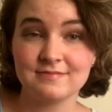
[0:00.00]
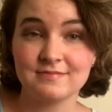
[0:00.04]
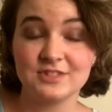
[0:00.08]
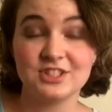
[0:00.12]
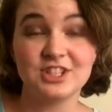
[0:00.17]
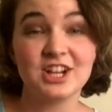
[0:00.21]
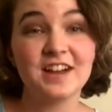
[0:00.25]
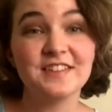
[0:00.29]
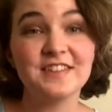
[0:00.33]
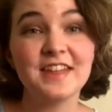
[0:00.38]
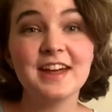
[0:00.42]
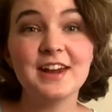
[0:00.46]

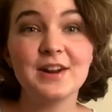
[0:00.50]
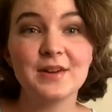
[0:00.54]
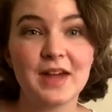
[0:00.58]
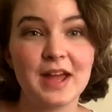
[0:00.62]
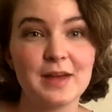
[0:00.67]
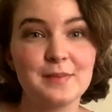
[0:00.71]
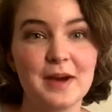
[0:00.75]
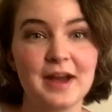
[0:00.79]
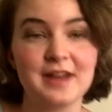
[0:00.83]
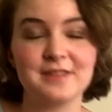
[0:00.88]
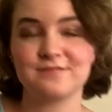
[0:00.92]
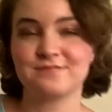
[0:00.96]
You got that?
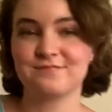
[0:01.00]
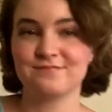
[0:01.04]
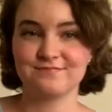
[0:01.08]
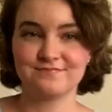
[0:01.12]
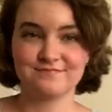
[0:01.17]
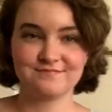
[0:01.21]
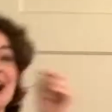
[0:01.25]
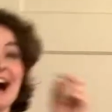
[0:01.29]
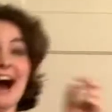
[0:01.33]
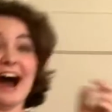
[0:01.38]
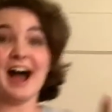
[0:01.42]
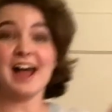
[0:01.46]
Okay, bye.
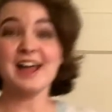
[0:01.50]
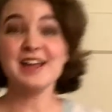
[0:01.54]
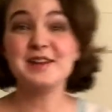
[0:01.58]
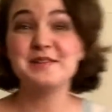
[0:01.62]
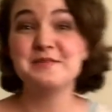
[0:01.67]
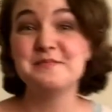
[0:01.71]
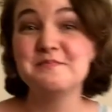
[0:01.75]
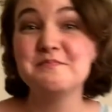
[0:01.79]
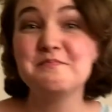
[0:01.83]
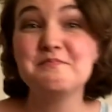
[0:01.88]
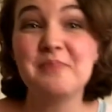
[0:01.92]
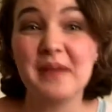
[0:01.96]
I
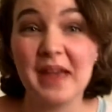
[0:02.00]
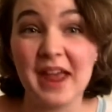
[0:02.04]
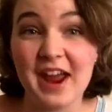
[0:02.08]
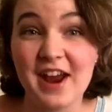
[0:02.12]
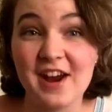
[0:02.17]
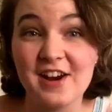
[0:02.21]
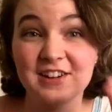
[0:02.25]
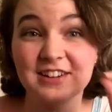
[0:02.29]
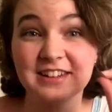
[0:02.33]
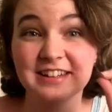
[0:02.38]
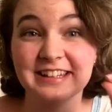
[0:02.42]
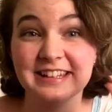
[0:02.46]
am
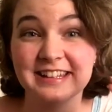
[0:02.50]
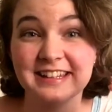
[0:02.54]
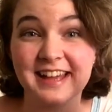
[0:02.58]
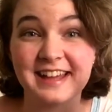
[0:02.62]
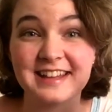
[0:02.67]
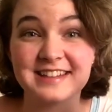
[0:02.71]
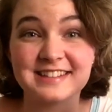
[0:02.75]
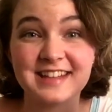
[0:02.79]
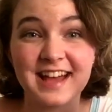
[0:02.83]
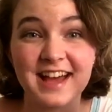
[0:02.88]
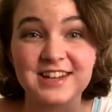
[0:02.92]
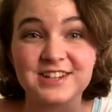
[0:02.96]
barely
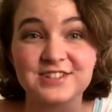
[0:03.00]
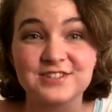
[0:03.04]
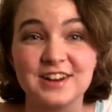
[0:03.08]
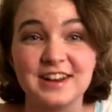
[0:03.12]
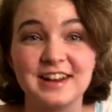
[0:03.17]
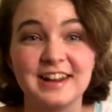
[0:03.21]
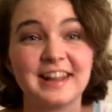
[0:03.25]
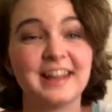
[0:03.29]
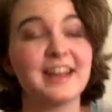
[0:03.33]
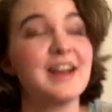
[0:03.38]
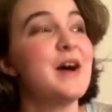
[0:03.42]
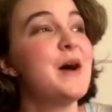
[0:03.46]

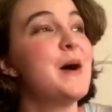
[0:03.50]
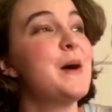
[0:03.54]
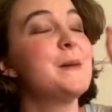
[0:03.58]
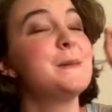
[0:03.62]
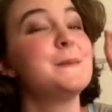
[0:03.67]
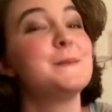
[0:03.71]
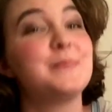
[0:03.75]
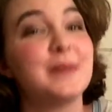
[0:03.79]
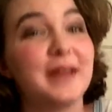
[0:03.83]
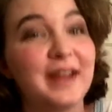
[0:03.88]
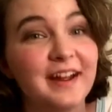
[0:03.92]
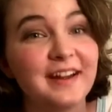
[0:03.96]
exaggerating.
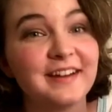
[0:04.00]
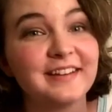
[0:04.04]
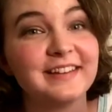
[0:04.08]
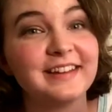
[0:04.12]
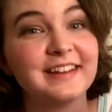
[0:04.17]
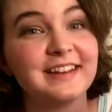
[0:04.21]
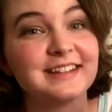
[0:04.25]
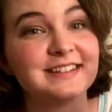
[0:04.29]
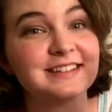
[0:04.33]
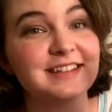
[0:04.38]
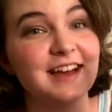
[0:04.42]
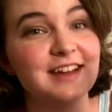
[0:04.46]

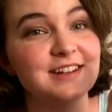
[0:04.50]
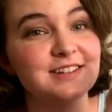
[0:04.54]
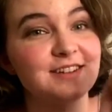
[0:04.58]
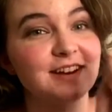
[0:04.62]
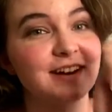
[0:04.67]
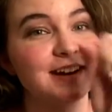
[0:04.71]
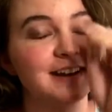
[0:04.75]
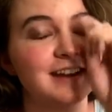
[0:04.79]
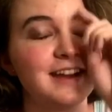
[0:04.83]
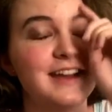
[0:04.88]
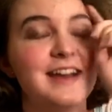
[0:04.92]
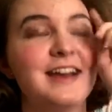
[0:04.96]

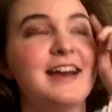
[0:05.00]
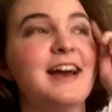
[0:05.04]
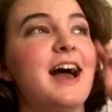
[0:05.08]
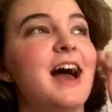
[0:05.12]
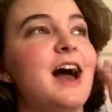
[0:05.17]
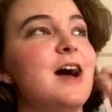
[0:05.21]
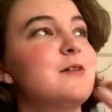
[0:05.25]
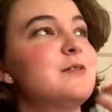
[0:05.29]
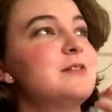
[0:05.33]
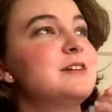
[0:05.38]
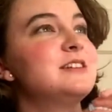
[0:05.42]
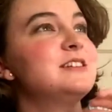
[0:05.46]

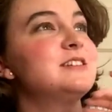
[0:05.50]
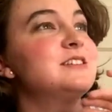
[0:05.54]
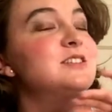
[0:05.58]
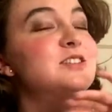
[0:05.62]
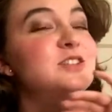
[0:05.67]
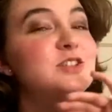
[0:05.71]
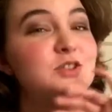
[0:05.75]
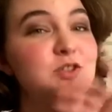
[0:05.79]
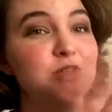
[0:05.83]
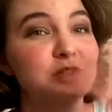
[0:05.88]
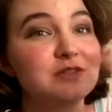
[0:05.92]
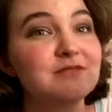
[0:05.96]
And when
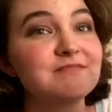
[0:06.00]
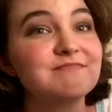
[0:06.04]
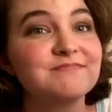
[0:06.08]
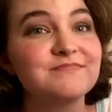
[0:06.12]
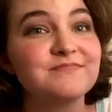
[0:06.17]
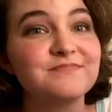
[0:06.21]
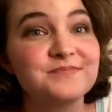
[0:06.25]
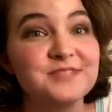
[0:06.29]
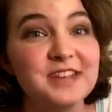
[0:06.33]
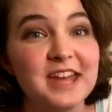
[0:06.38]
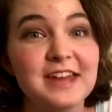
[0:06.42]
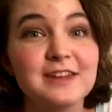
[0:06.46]

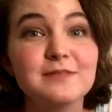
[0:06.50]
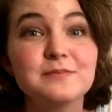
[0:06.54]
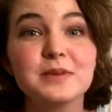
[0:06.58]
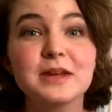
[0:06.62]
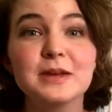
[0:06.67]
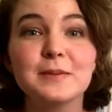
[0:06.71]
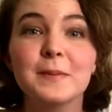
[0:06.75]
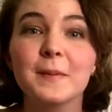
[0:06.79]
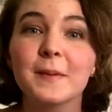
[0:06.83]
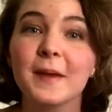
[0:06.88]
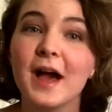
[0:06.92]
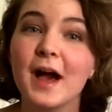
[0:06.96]
10
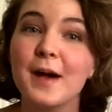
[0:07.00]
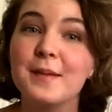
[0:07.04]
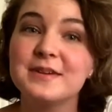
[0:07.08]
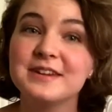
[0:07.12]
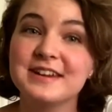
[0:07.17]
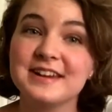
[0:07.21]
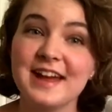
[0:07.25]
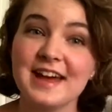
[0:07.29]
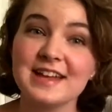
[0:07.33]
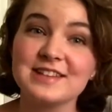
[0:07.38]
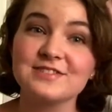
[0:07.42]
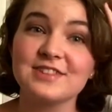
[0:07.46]
people come in
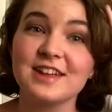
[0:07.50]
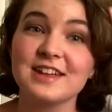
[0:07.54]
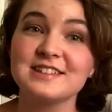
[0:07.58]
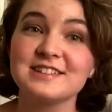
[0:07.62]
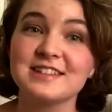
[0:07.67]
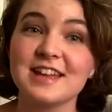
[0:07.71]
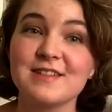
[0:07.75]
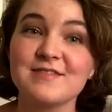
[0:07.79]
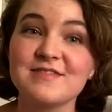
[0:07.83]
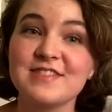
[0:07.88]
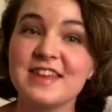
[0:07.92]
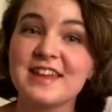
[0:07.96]
and ask for that
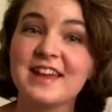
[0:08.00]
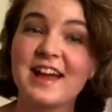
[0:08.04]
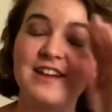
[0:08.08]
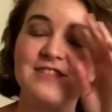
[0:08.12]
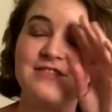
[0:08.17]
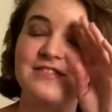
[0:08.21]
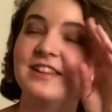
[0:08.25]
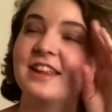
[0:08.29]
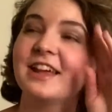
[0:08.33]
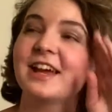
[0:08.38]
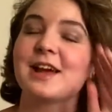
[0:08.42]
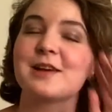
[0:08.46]
same thing, I
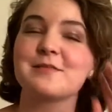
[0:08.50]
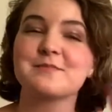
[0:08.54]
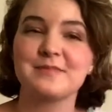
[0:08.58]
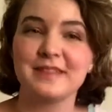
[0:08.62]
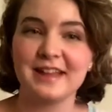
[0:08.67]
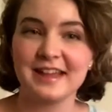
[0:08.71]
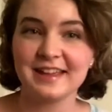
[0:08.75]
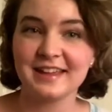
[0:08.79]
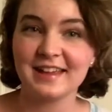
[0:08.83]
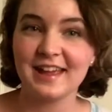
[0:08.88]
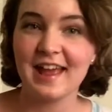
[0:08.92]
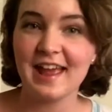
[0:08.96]
feel like I'm
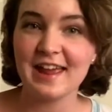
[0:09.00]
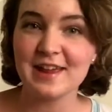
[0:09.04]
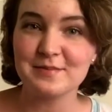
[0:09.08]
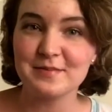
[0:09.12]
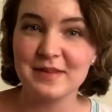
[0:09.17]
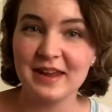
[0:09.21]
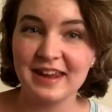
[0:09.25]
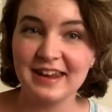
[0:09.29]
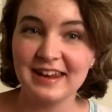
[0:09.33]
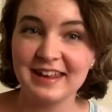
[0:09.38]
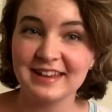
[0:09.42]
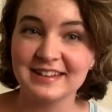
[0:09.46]
playing Cake
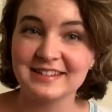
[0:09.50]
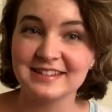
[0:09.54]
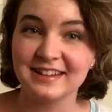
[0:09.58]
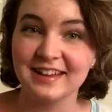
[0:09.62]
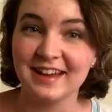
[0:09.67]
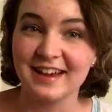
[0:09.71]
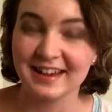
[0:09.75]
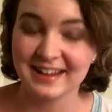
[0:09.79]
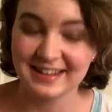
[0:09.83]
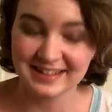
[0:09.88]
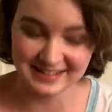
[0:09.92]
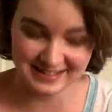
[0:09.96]
Mania
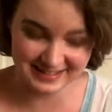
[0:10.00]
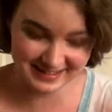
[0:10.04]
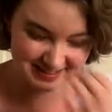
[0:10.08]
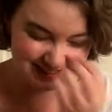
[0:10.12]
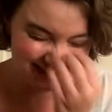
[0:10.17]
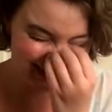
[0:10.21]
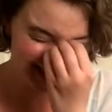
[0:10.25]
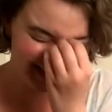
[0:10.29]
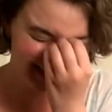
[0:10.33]
Deluxe.